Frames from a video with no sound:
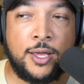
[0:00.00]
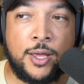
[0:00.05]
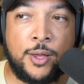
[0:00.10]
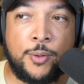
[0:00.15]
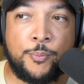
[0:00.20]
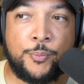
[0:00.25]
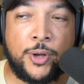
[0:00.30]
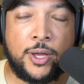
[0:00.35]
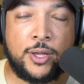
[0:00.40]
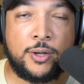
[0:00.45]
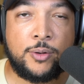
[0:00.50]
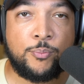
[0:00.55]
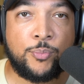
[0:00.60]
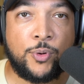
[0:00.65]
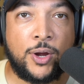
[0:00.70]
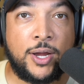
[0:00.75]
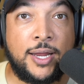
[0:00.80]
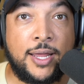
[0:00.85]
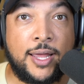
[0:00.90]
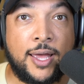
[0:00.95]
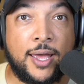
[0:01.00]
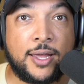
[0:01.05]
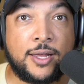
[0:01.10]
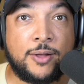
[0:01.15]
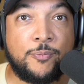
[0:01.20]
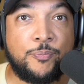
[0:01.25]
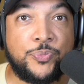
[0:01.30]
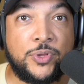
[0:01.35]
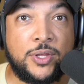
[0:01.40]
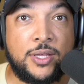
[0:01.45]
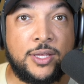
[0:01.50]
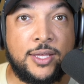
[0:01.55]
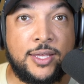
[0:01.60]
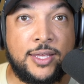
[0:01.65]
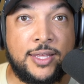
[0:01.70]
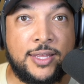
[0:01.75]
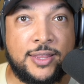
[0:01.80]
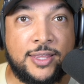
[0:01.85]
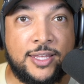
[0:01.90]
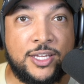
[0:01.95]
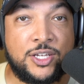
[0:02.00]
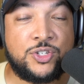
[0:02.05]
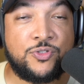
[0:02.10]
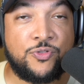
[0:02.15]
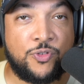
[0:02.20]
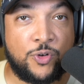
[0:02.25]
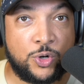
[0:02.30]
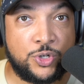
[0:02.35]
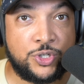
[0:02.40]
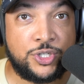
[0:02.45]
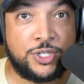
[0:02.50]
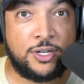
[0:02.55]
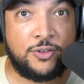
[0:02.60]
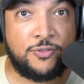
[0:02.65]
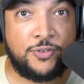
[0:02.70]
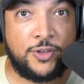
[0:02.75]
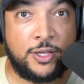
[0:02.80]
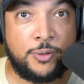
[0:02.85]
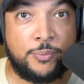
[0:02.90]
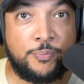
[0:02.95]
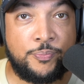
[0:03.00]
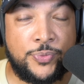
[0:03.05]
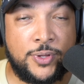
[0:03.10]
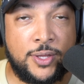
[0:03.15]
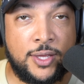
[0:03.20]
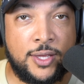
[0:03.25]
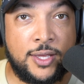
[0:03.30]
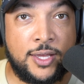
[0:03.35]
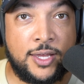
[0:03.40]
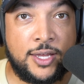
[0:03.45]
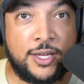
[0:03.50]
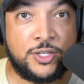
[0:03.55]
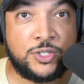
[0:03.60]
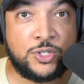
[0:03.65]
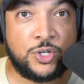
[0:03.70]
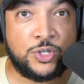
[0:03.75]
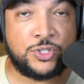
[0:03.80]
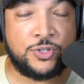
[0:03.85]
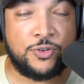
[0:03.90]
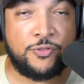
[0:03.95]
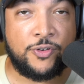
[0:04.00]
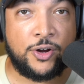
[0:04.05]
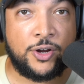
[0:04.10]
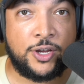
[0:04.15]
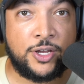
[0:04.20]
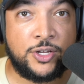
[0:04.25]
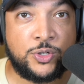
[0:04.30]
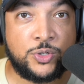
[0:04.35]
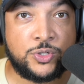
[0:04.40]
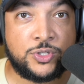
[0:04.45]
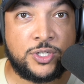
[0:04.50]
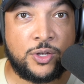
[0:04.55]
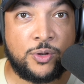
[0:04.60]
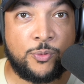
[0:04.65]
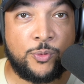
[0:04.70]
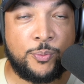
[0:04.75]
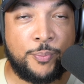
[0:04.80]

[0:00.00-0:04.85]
But Brainiac, this version of him, is also very interesting.